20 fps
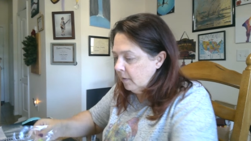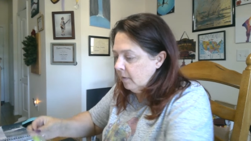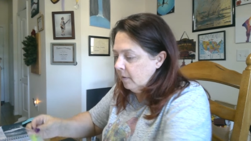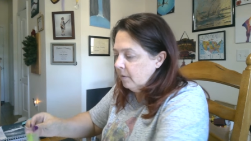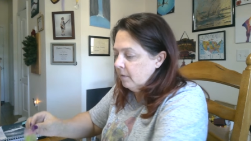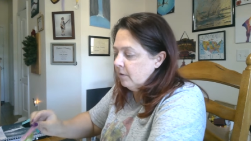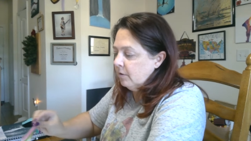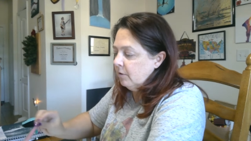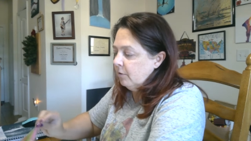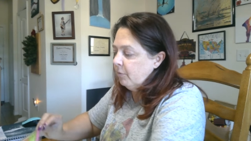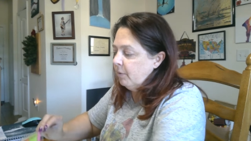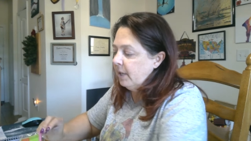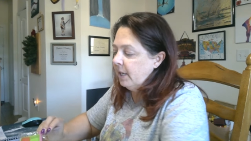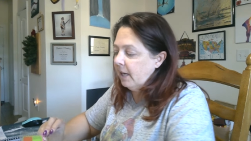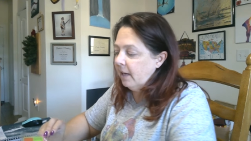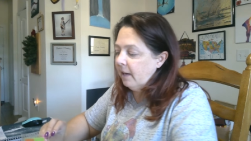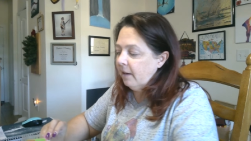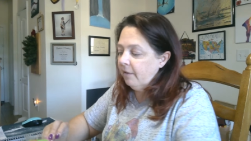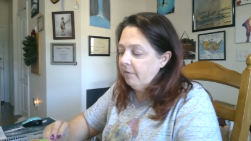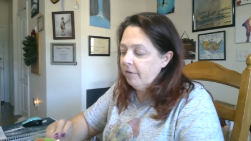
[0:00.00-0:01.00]
So we
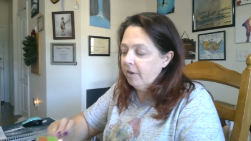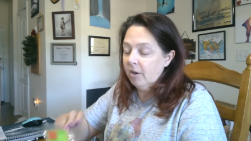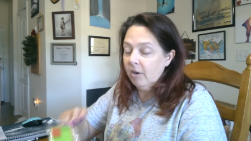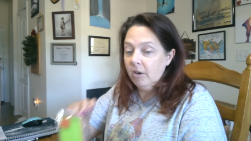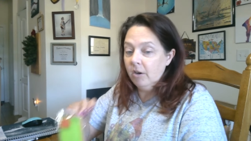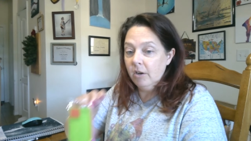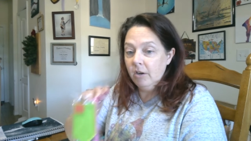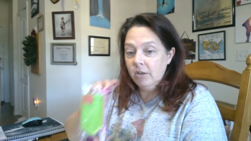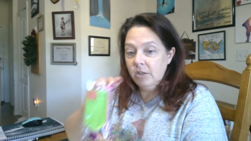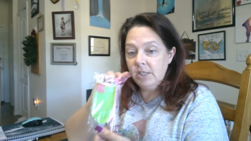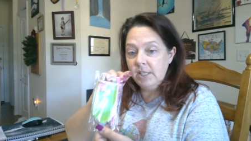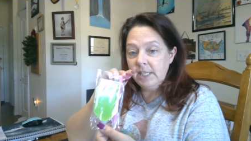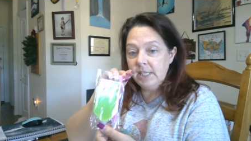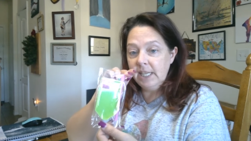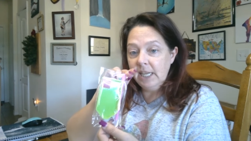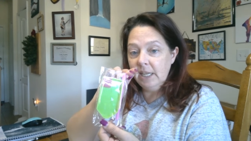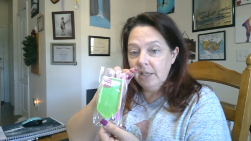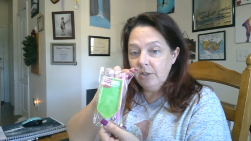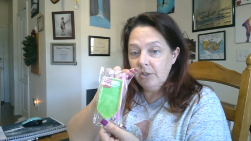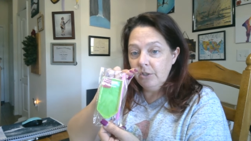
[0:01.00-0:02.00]
have our
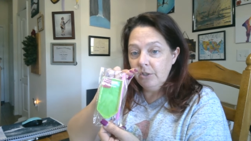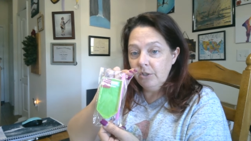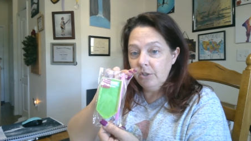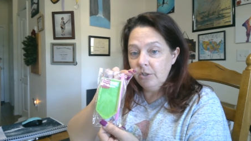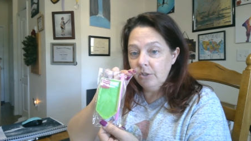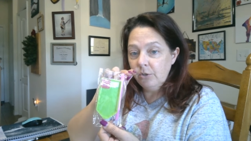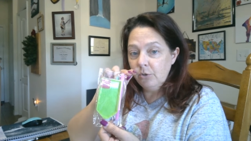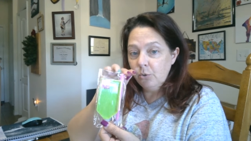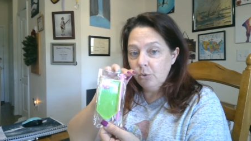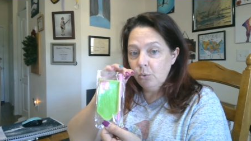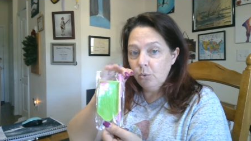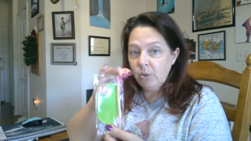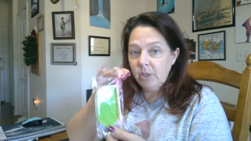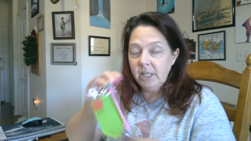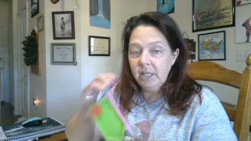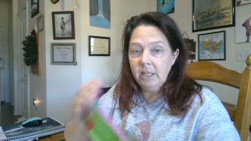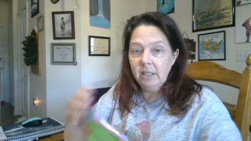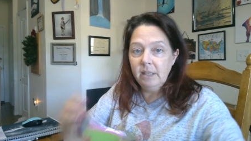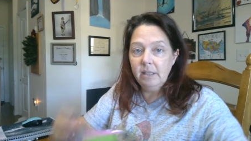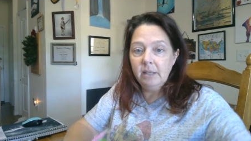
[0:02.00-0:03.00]
standard
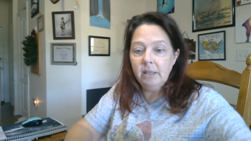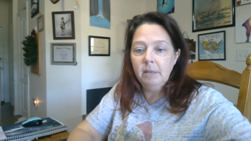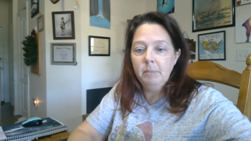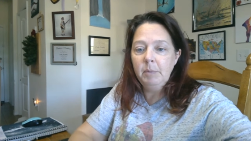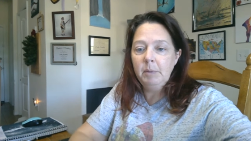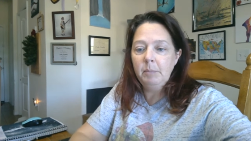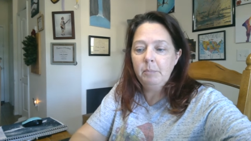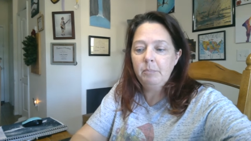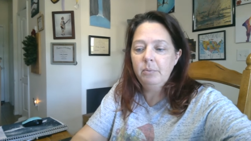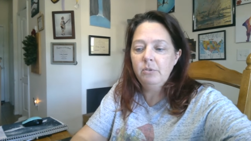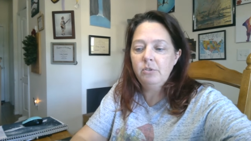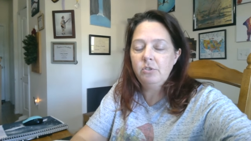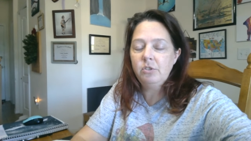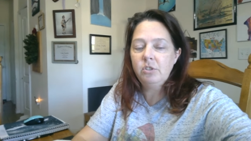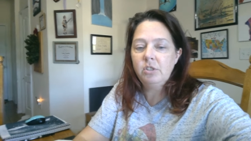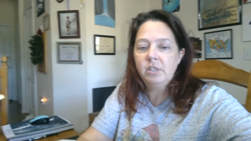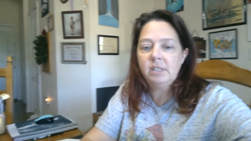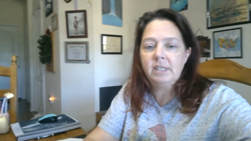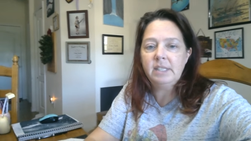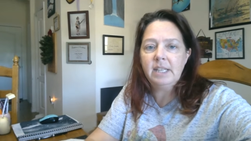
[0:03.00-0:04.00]
toolkit. Let me push
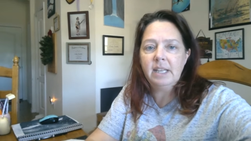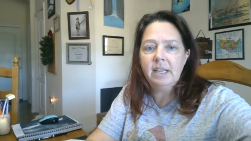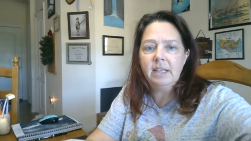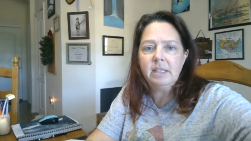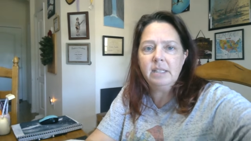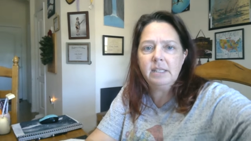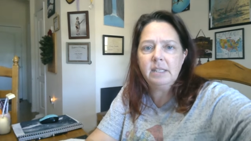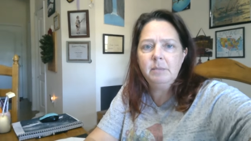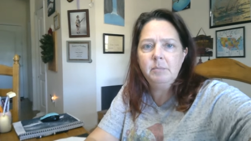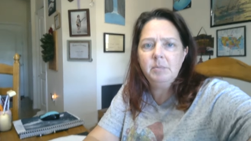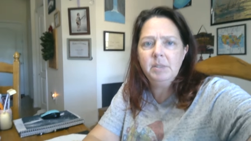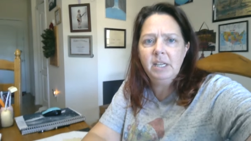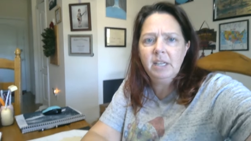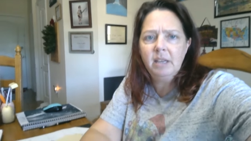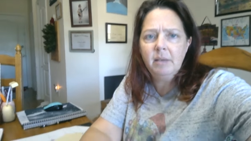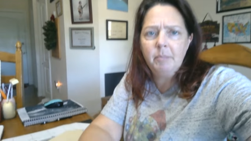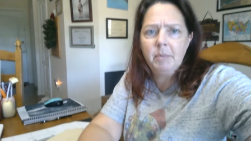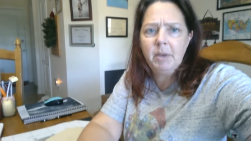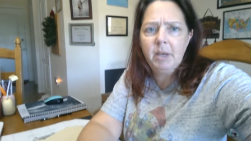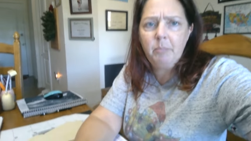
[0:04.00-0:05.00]
this down. It seems like
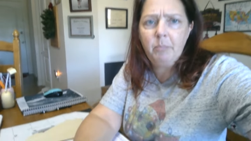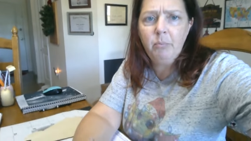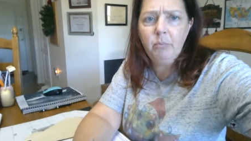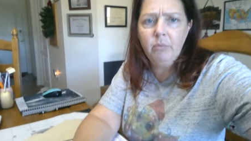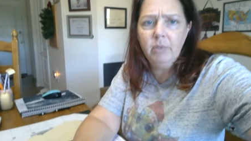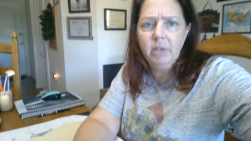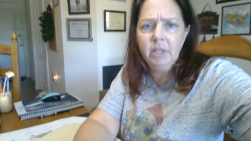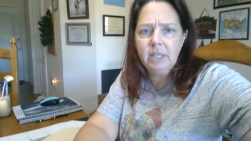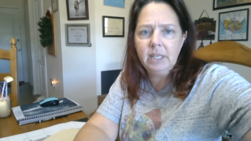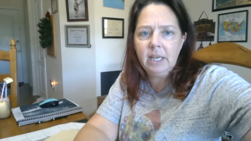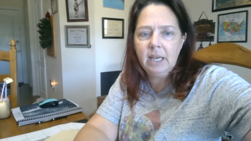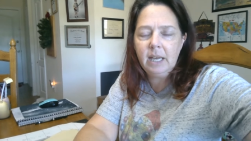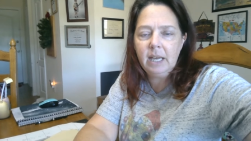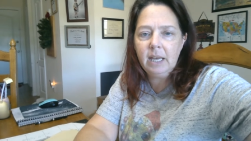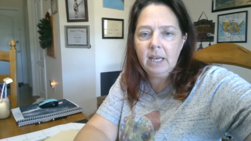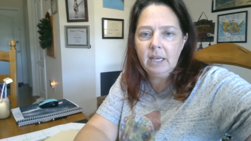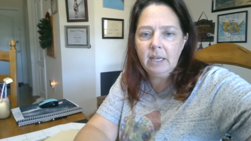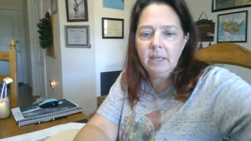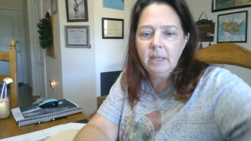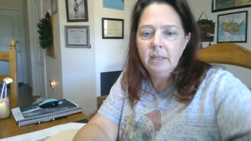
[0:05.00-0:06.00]
I'm up really
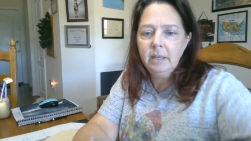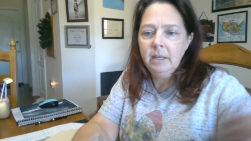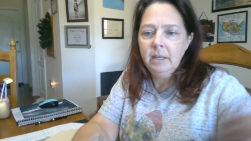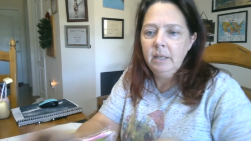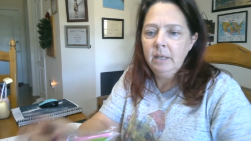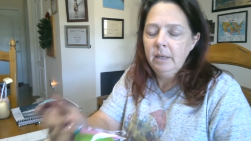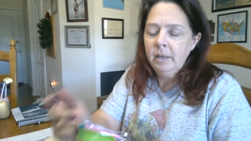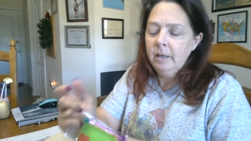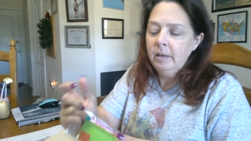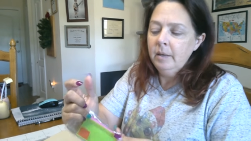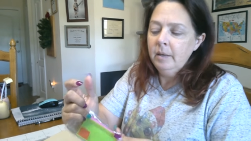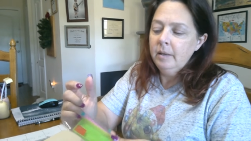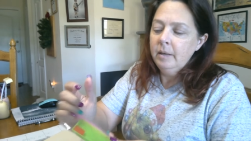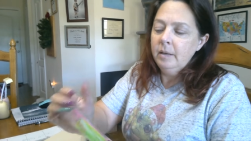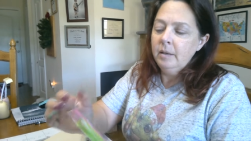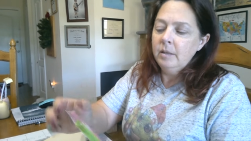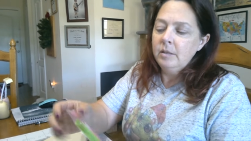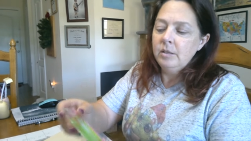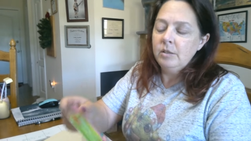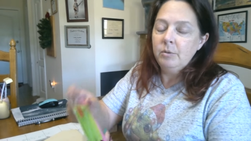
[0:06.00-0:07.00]
high.
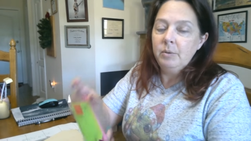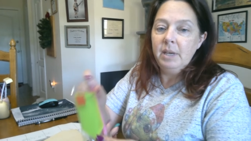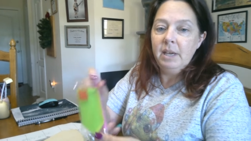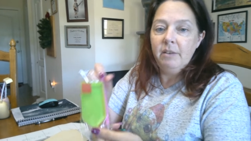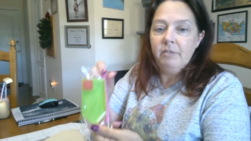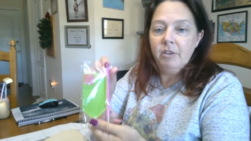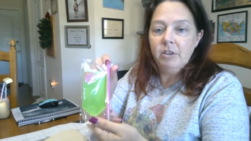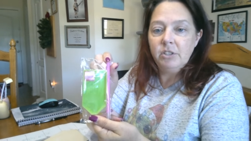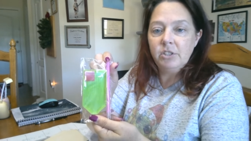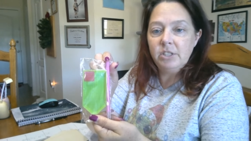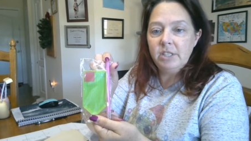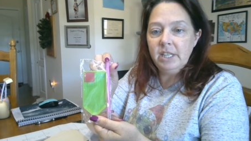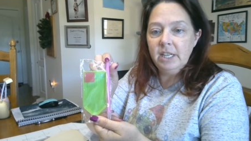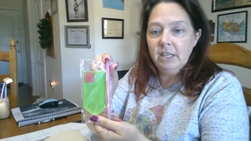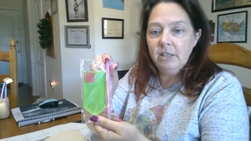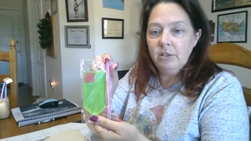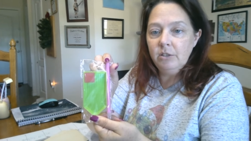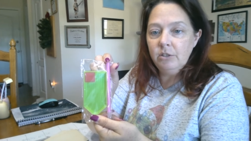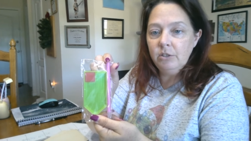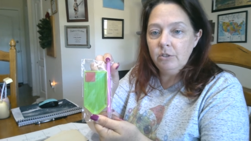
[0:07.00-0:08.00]
So we have our
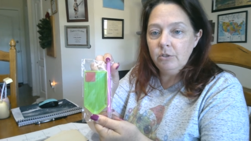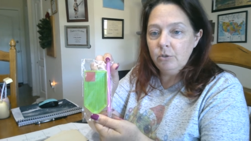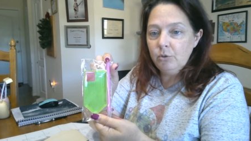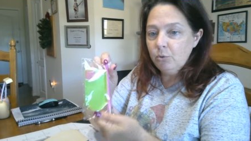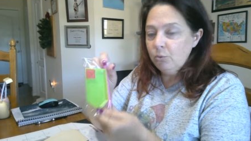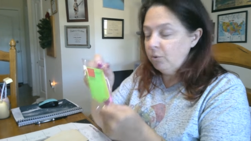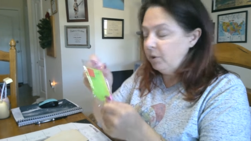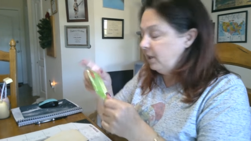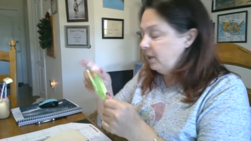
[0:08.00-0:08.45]
standard toolkit.